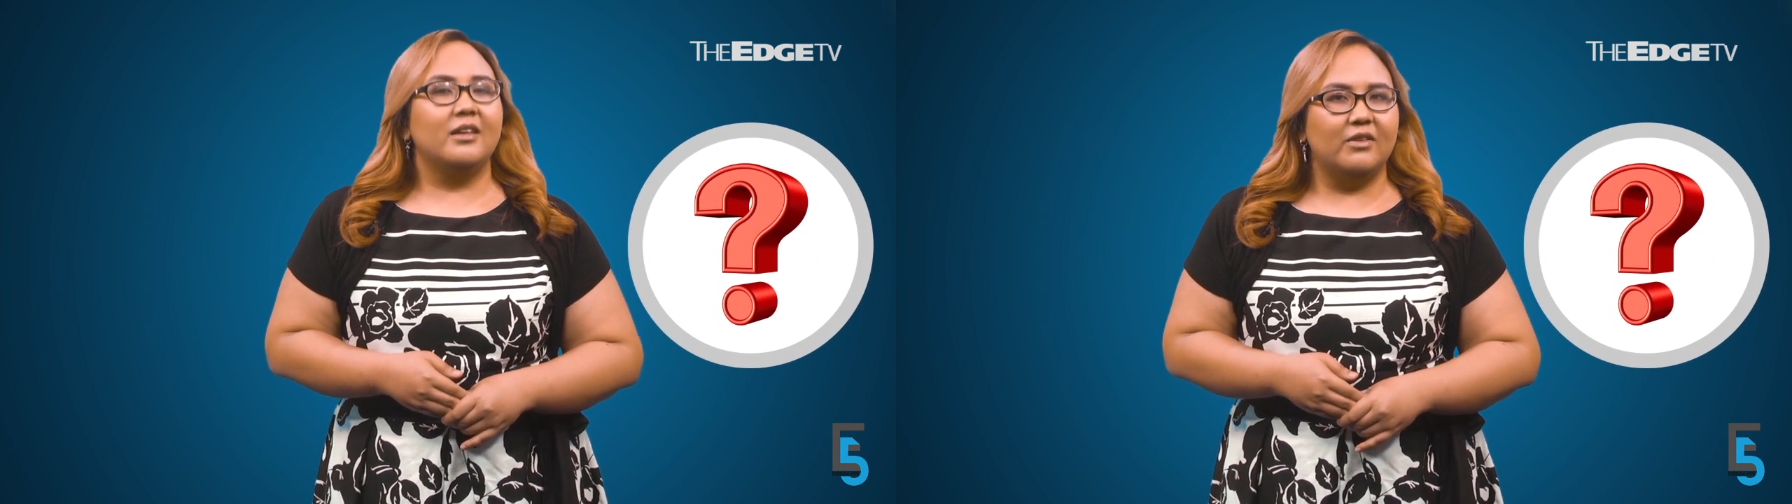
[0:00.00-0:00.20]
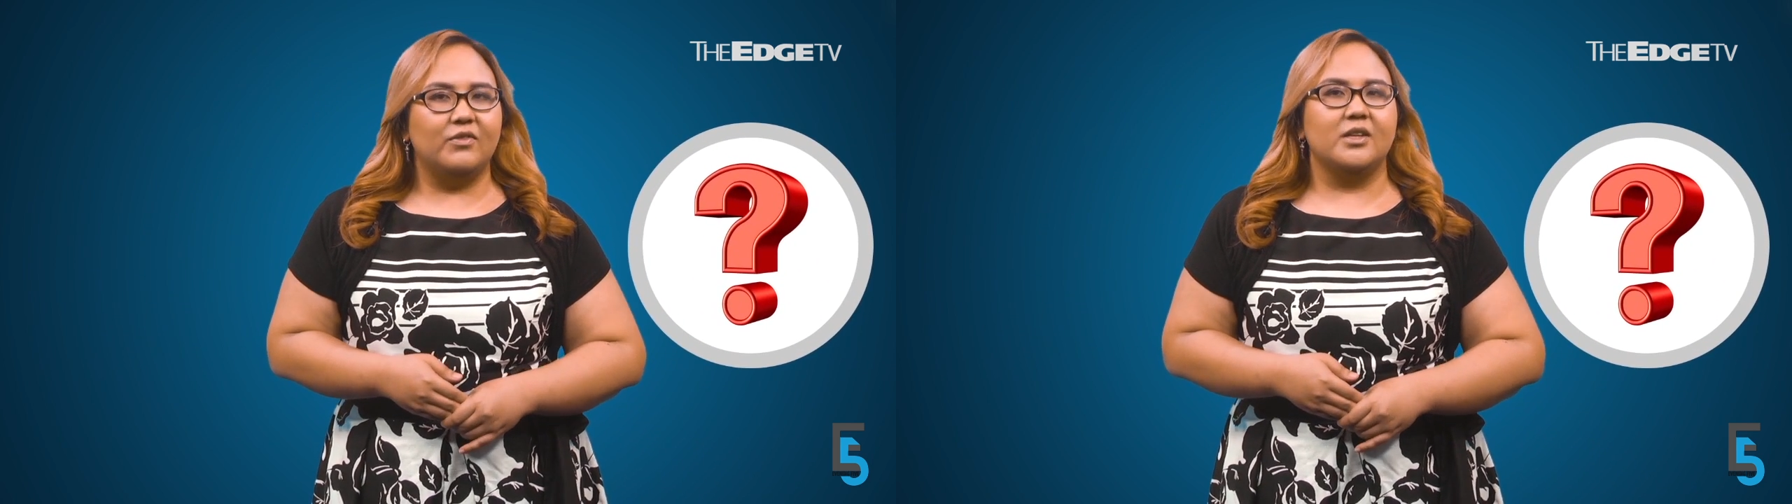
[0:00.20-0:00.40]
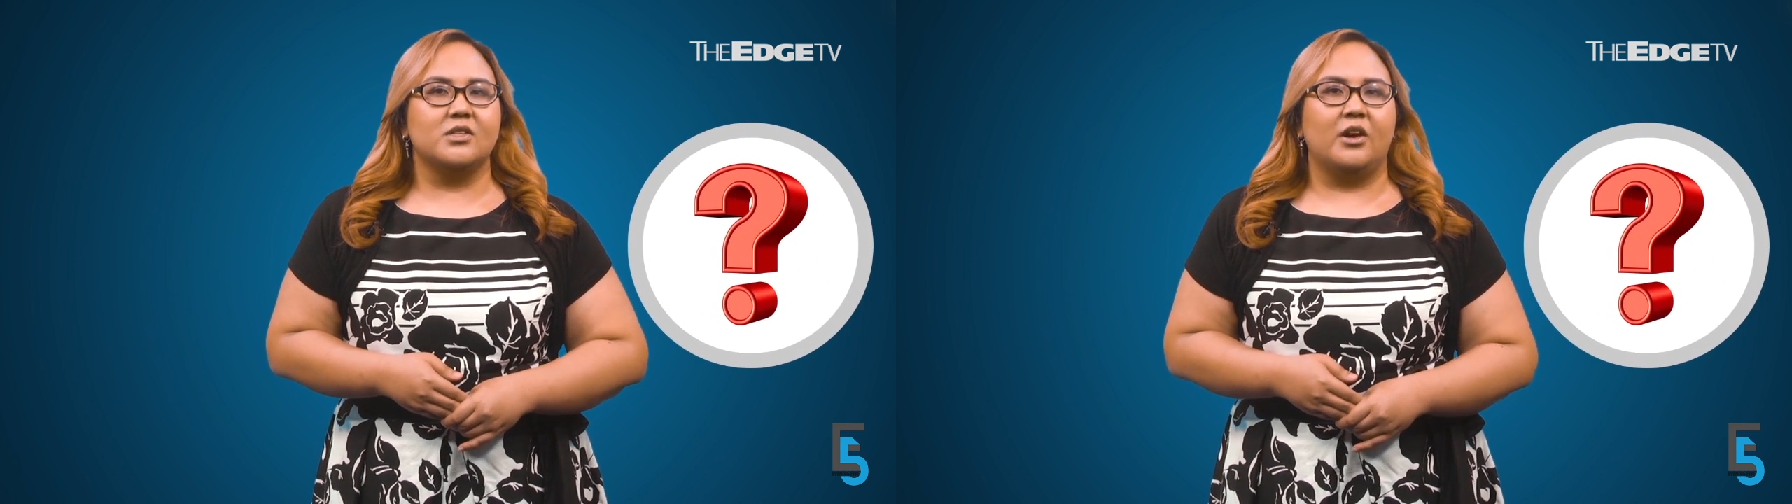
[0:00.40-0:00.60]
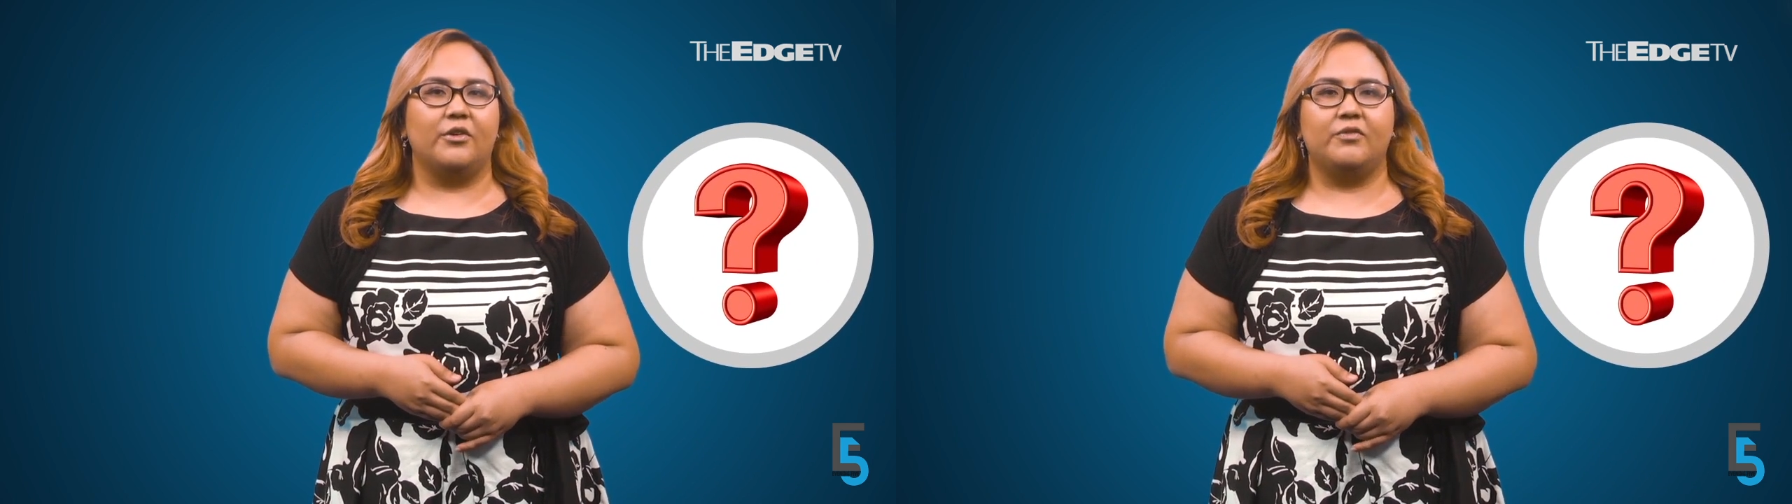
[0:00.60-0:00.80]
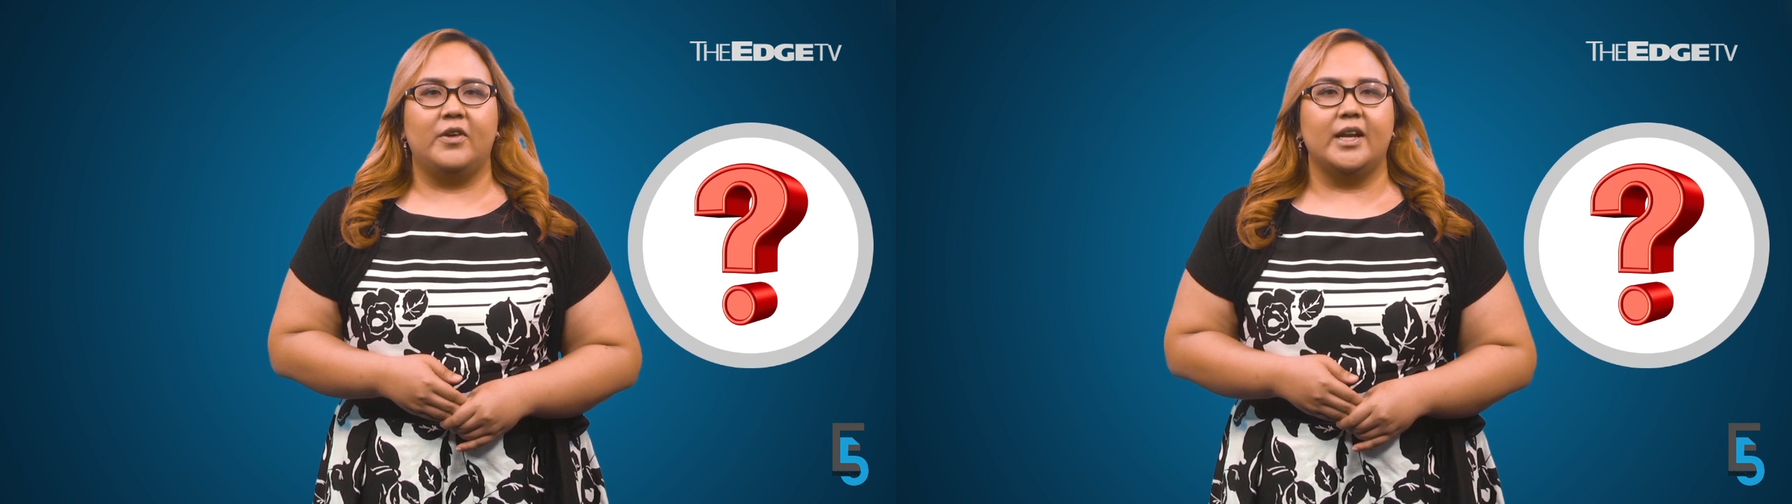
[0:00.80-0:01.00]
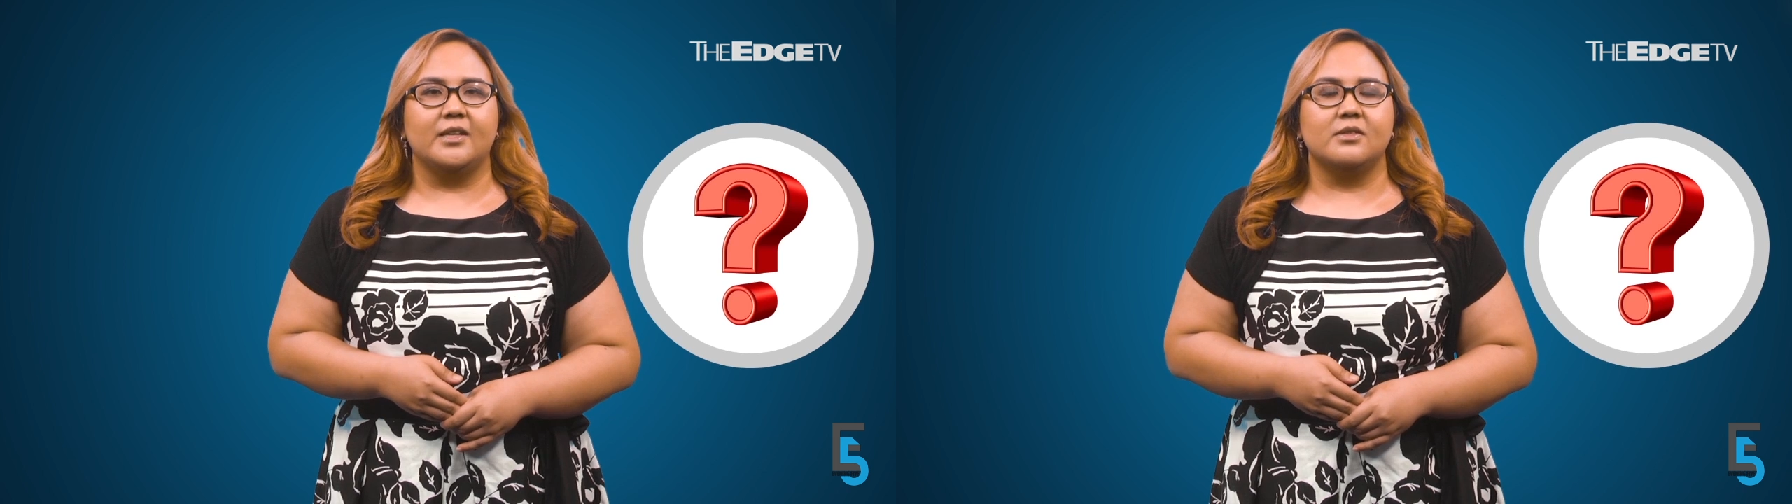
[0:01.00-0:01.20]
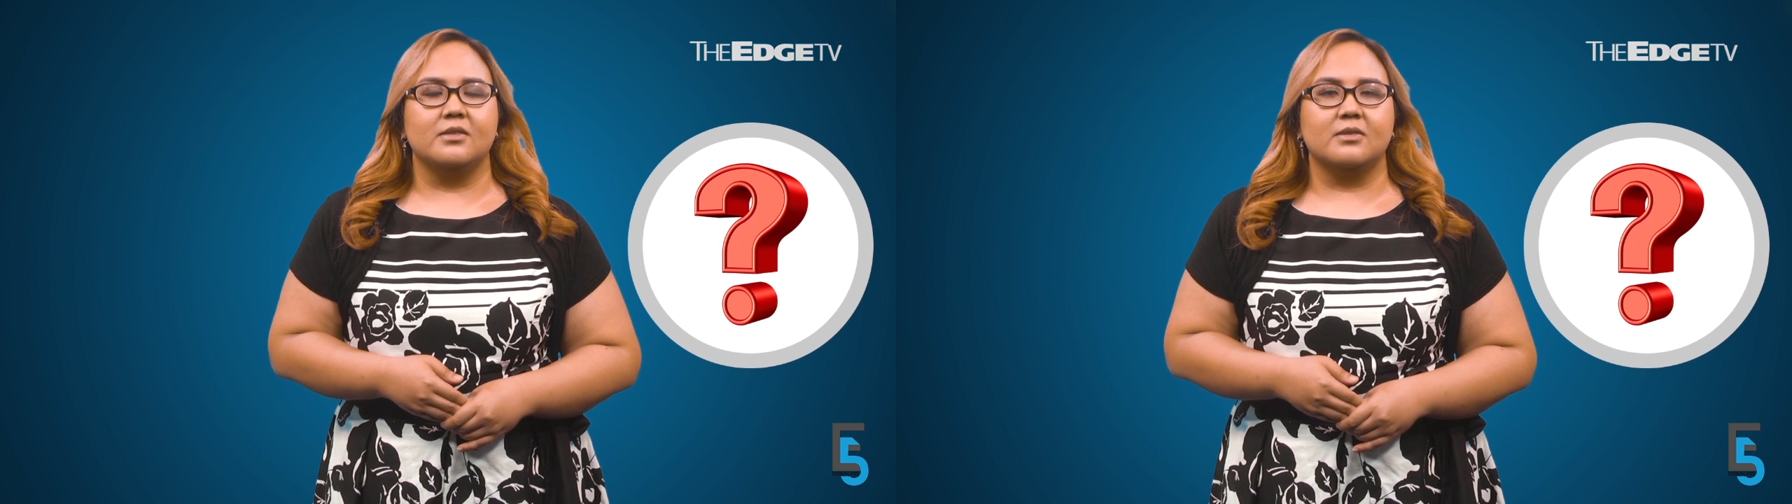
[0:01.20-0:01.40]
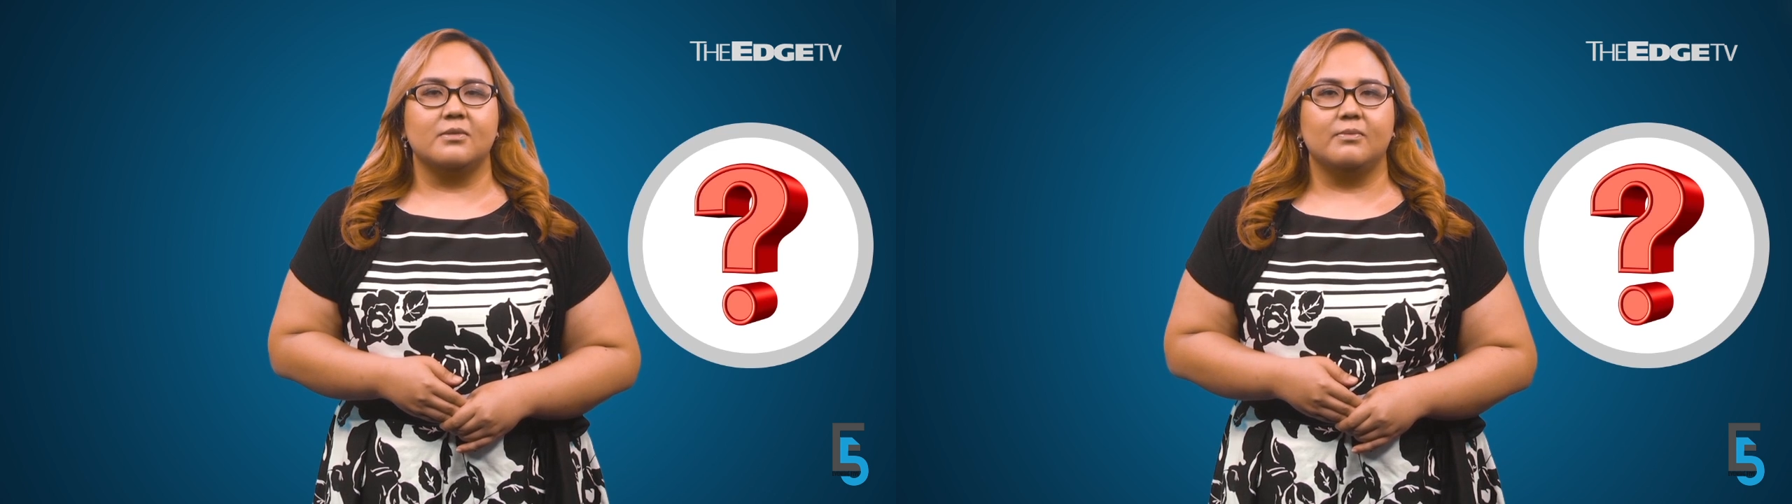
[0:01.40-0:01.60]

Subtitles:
given its current finances.